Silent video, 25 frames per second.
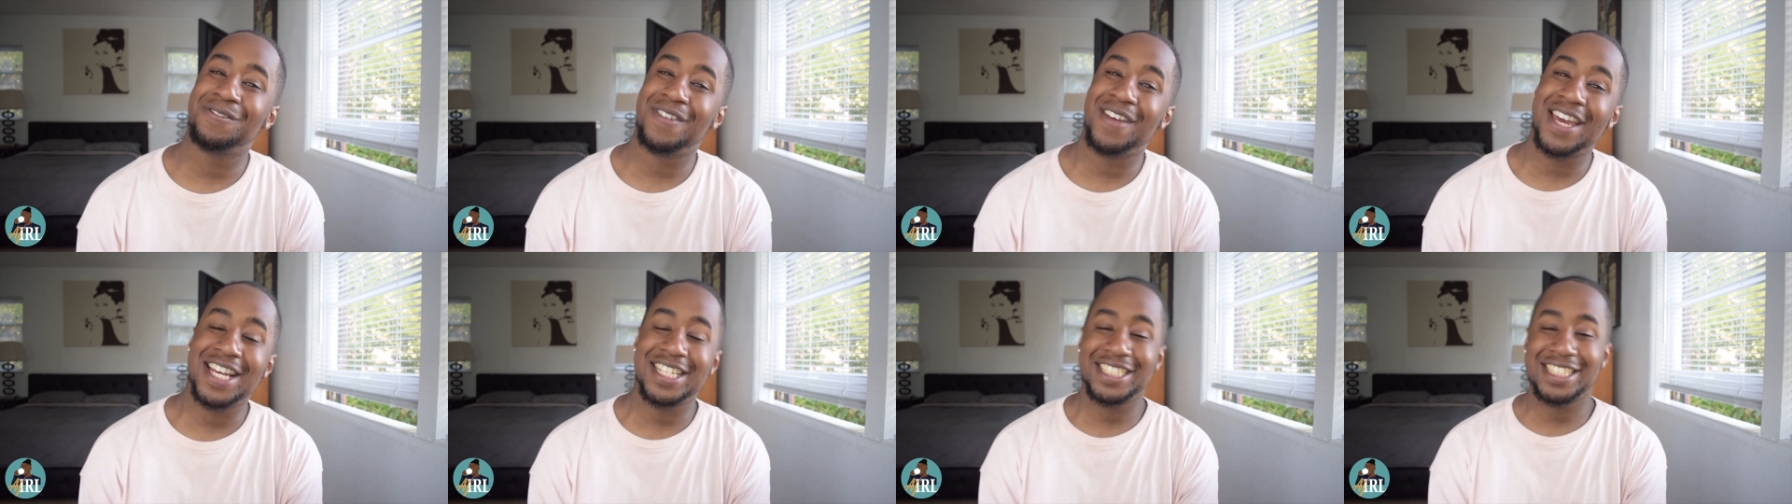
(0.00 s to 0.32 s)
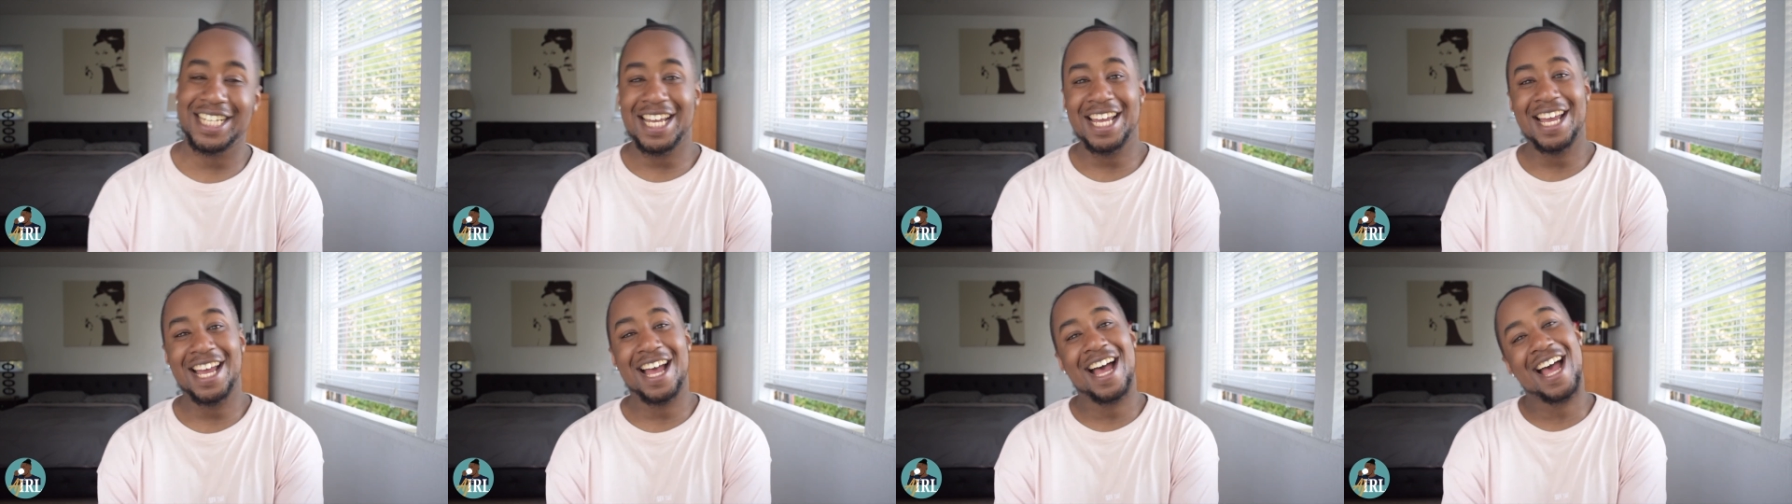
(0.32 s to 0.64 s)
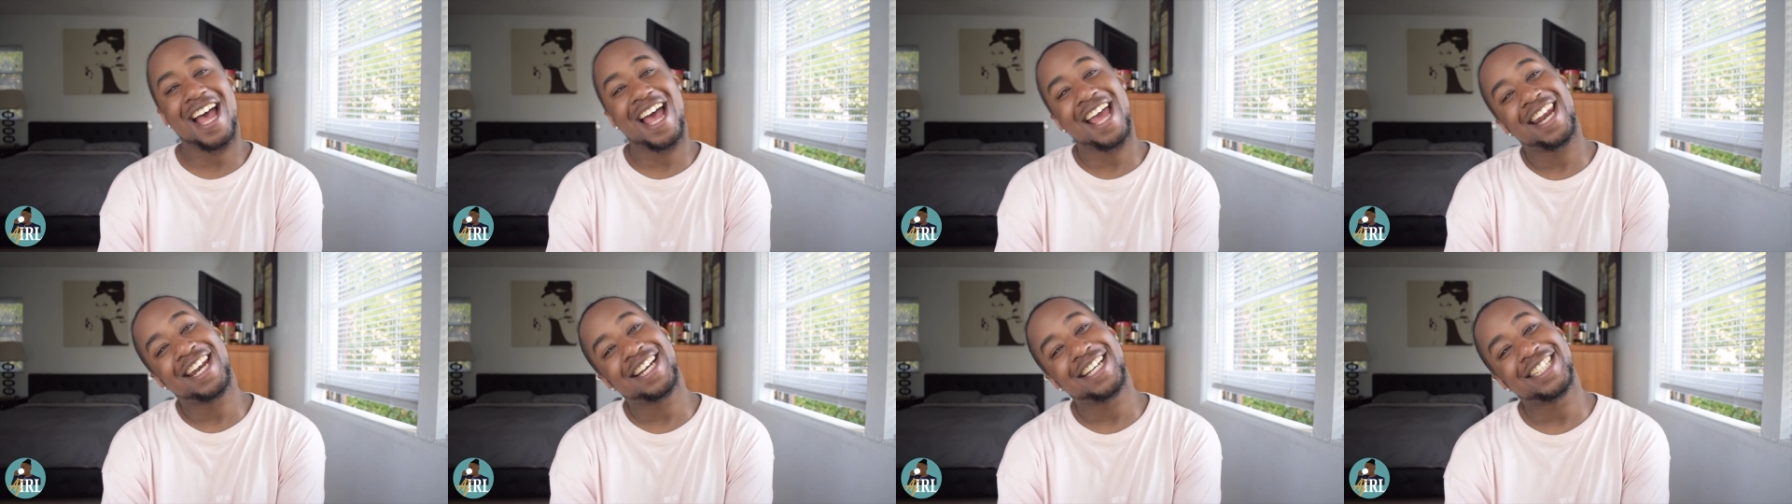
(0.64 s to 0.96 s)
with AJ
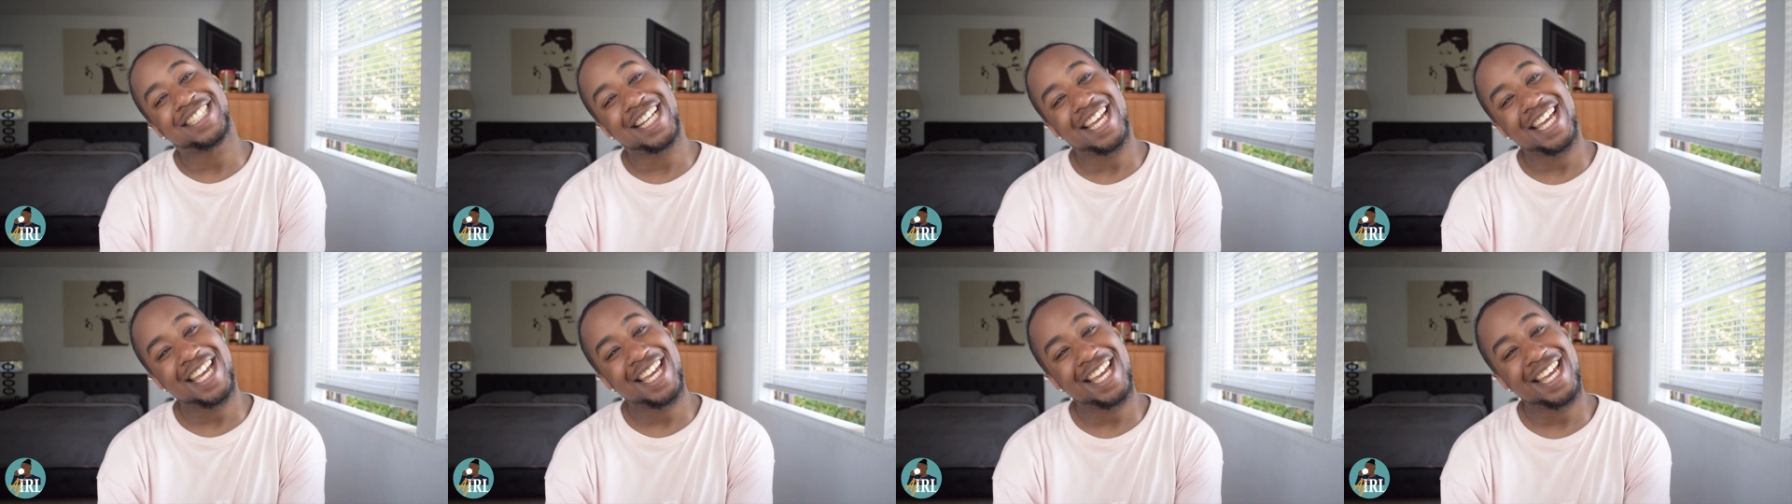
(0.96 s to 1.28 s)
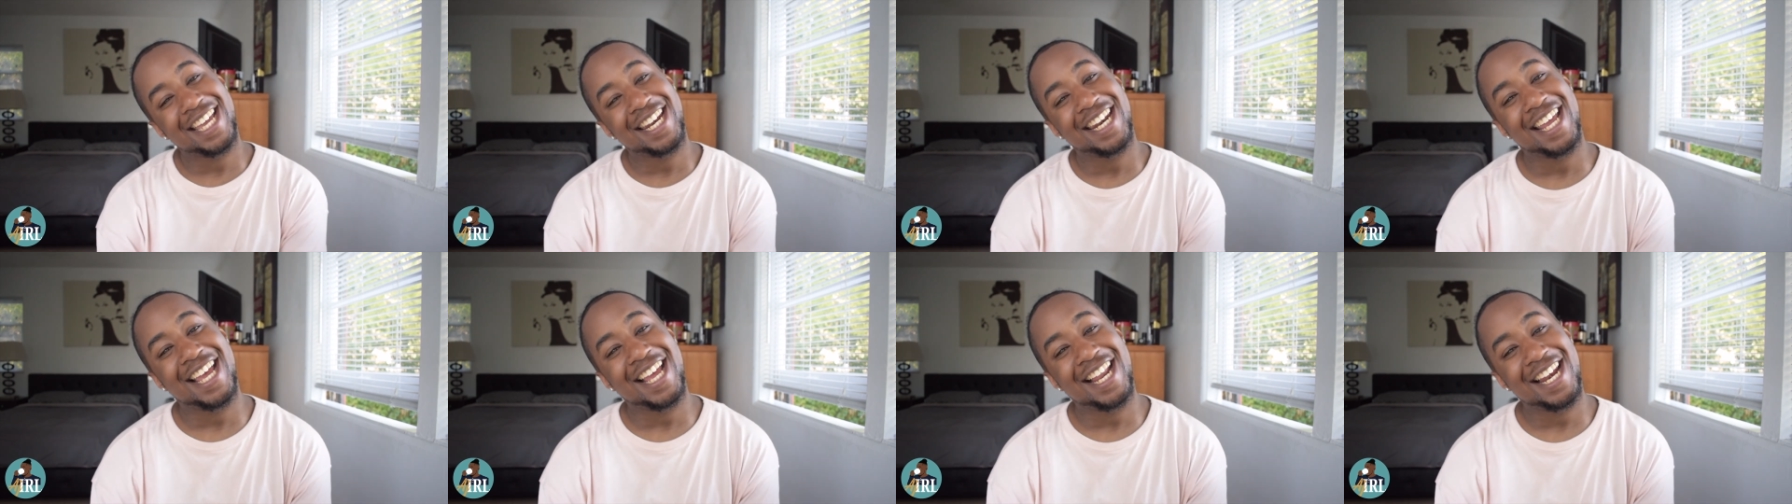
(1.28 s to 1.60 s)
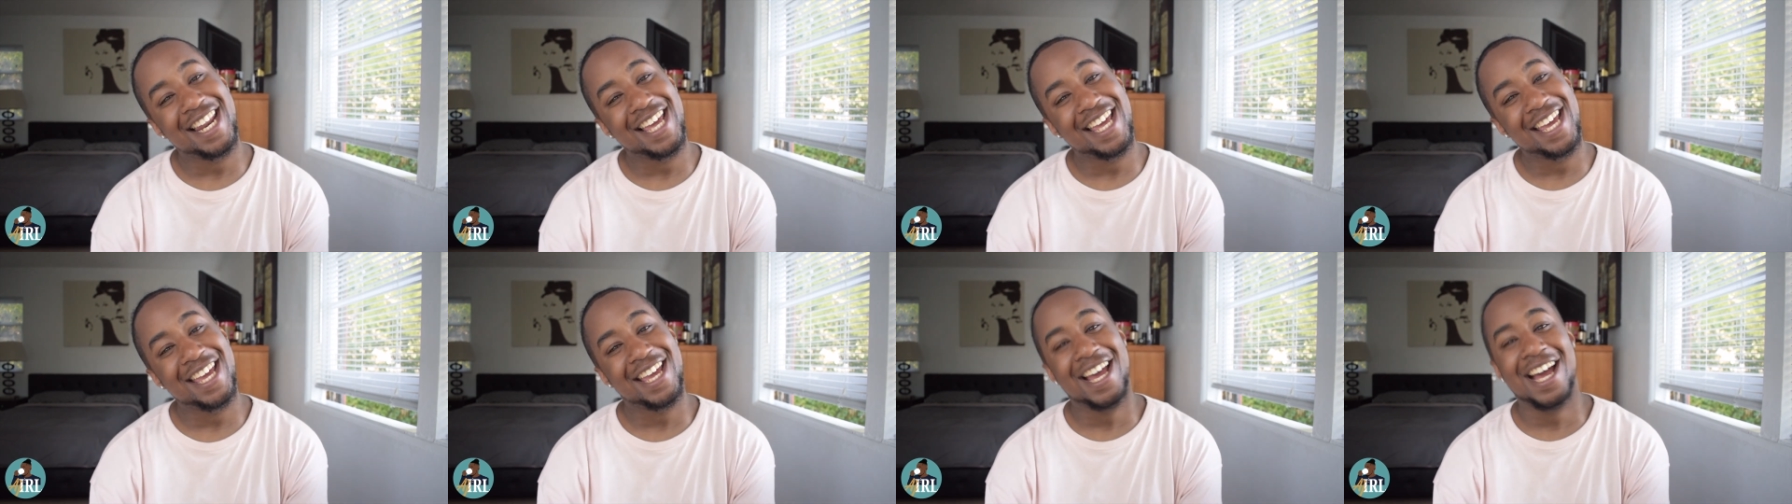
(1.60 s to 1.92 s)
and Jay in
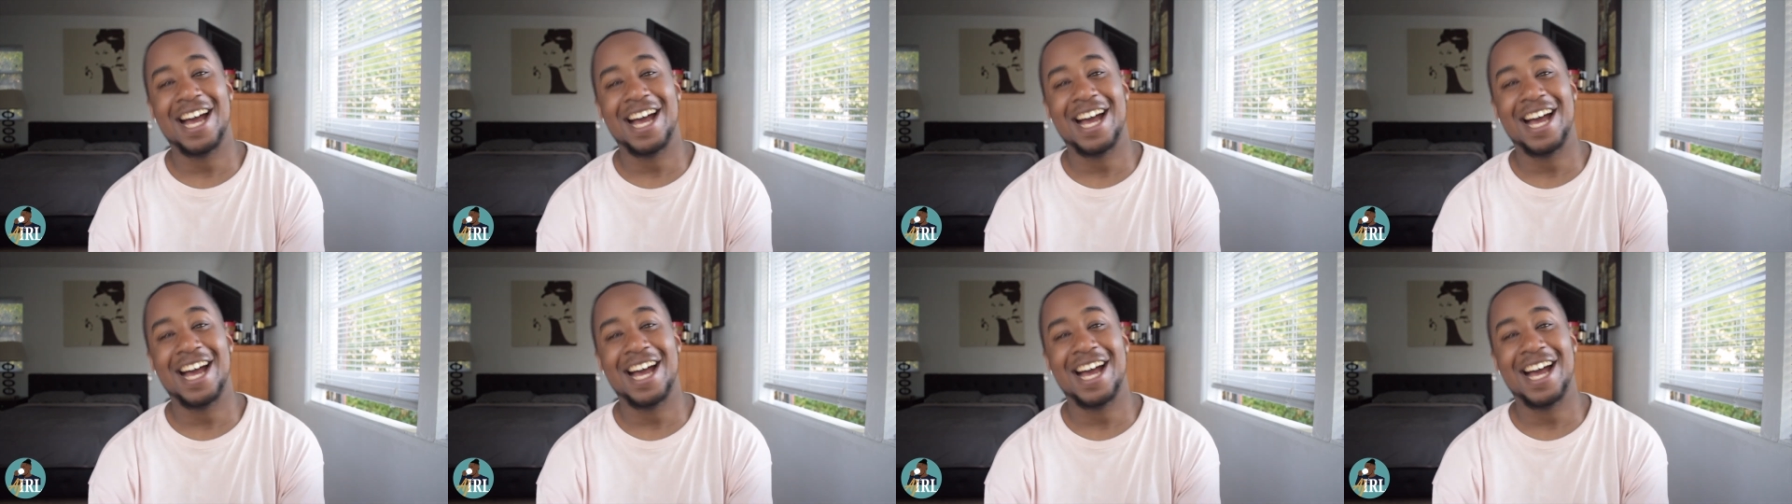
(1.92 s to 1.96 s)
LA.